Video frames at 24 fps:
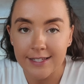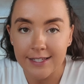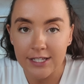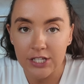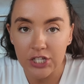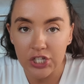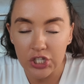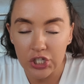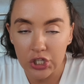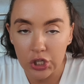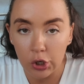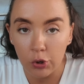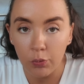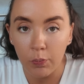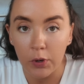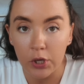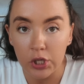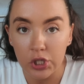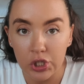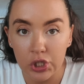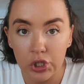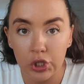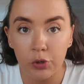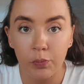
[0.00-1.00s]

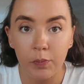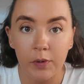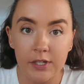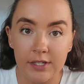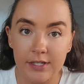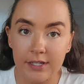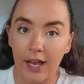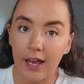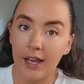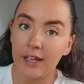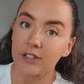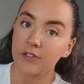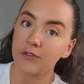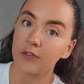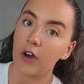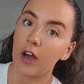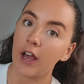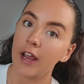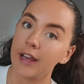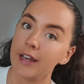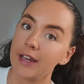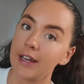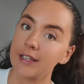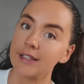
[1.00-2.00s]
super
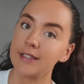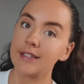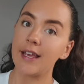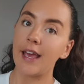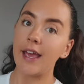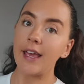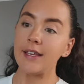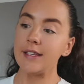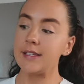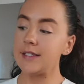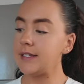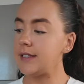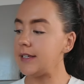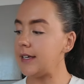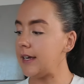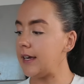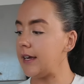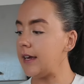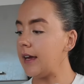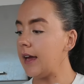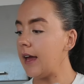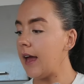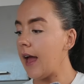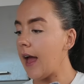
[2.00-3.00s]
satisfying and
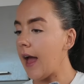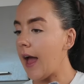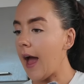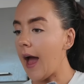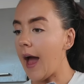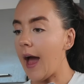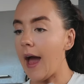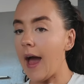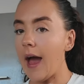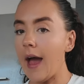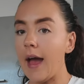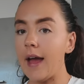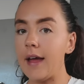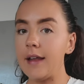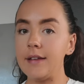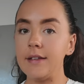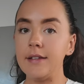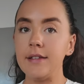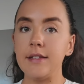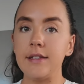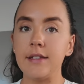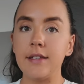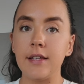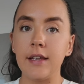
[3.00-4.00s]
tasty,
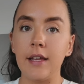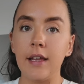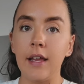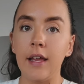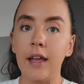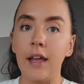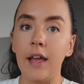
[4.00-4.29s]
and